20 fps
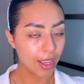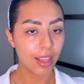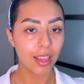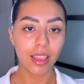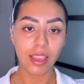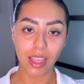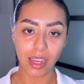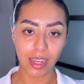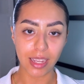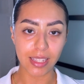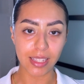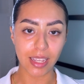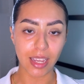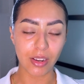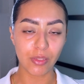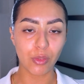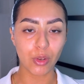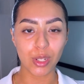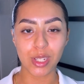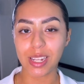Like I
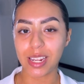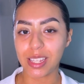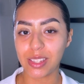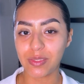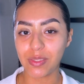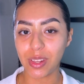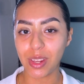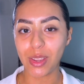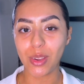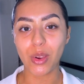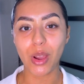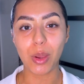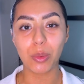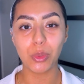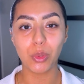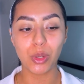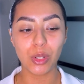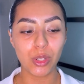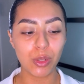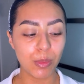said, for today's video, I'm
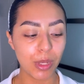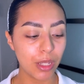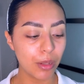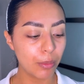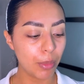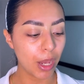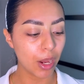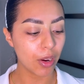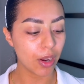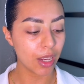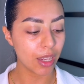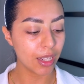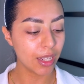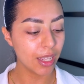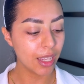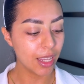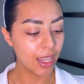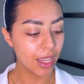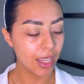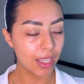going to be comparing
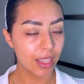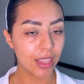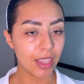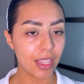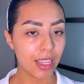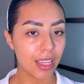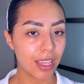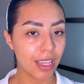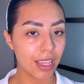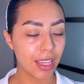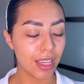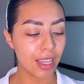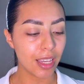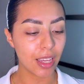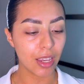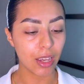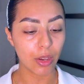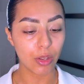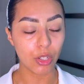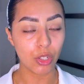
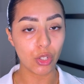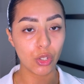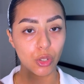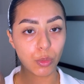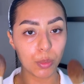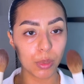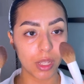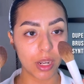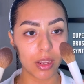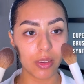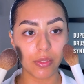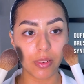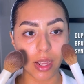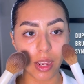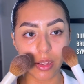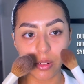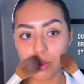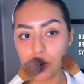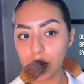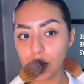the dupe that I
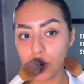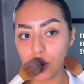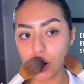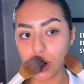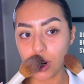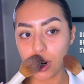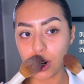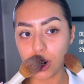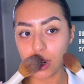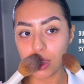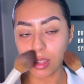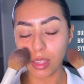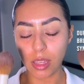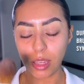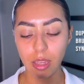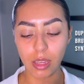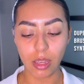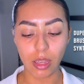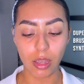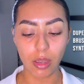found for
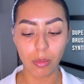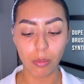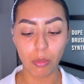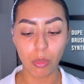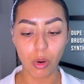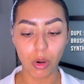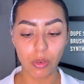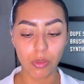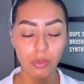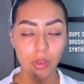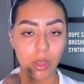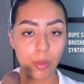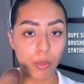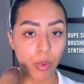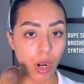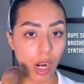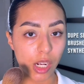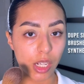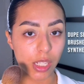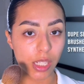the Morphe
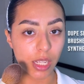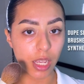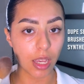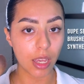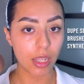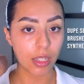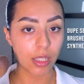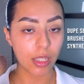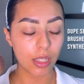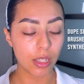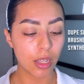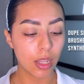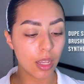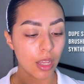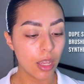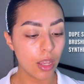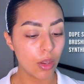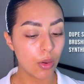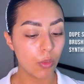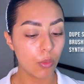brush set
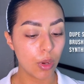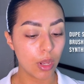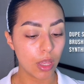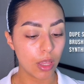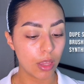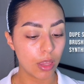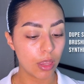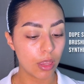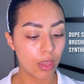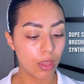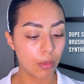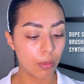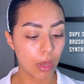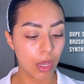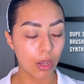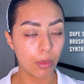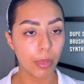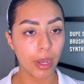with Makeup by